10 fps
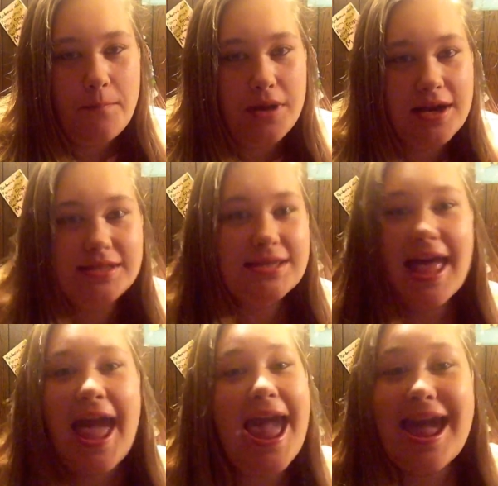But it isn't
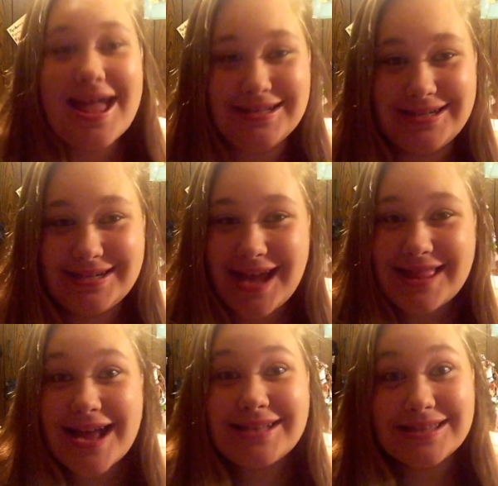the hand.
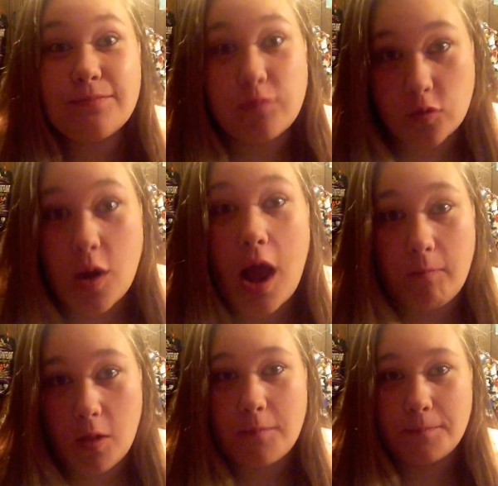That's the
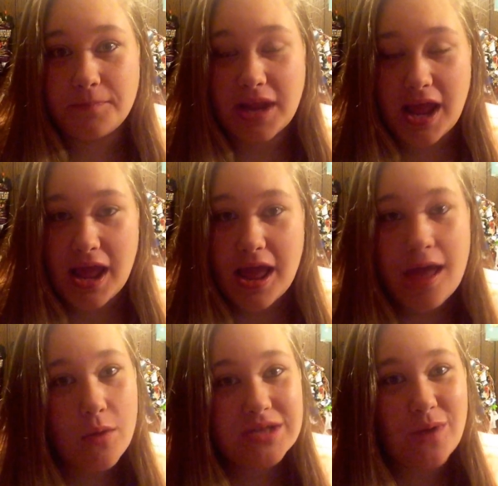problem.
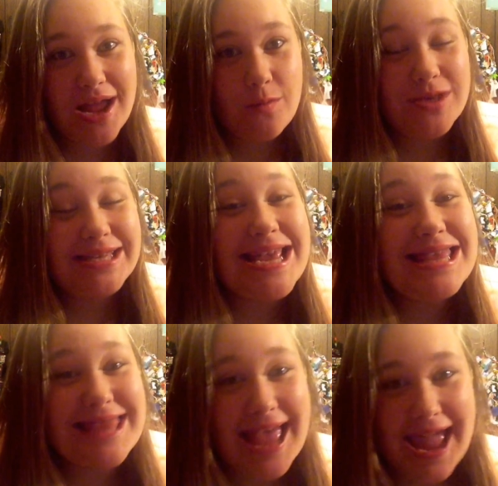It was what was
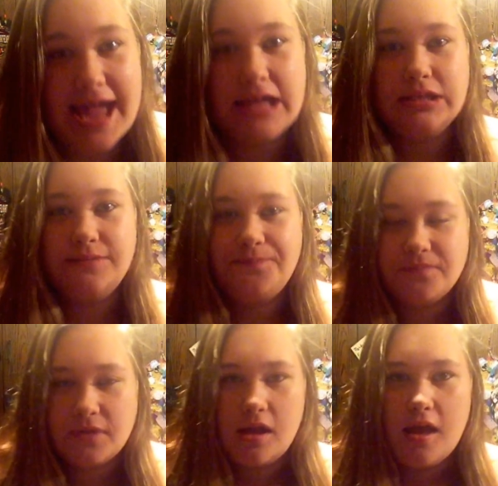in the hand.
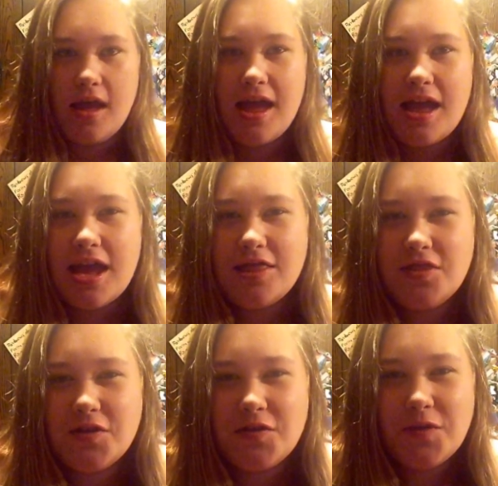He
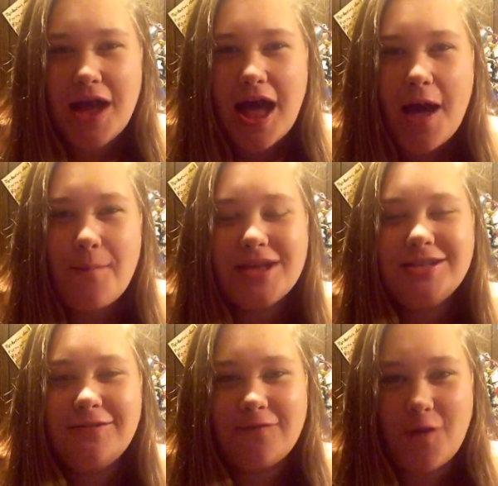threw a
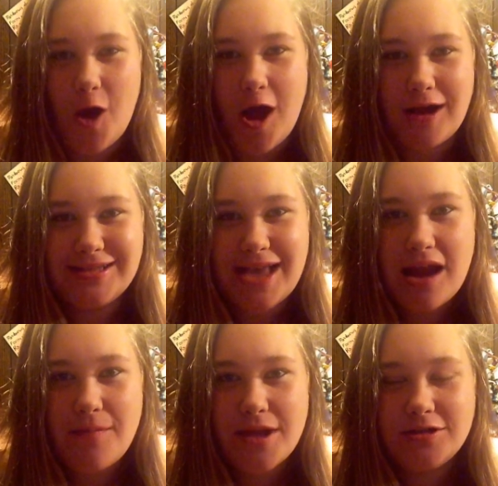bunch of frogs
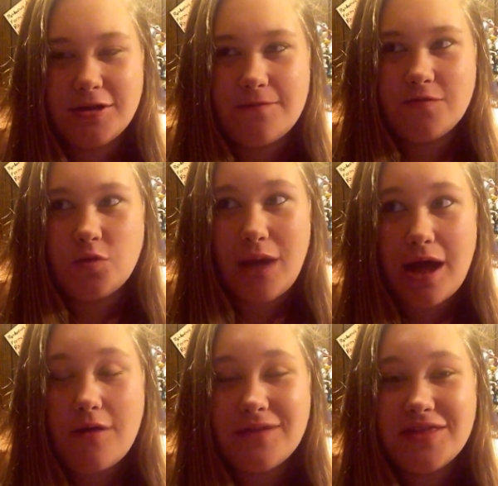at a bunch of
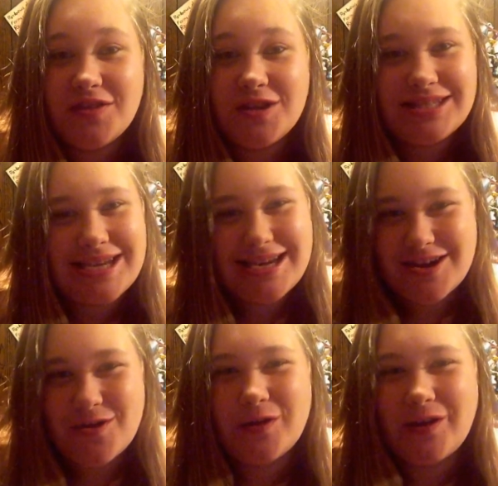12 and
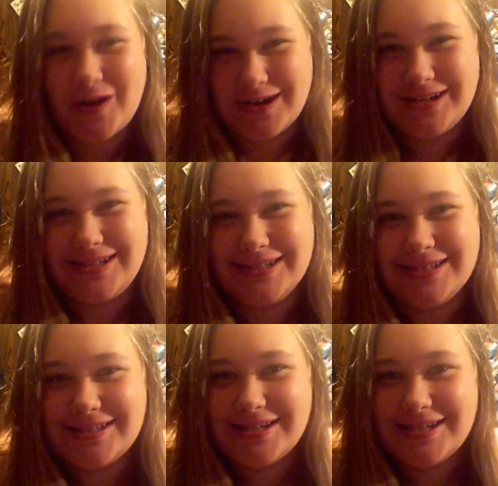13-year-old girls.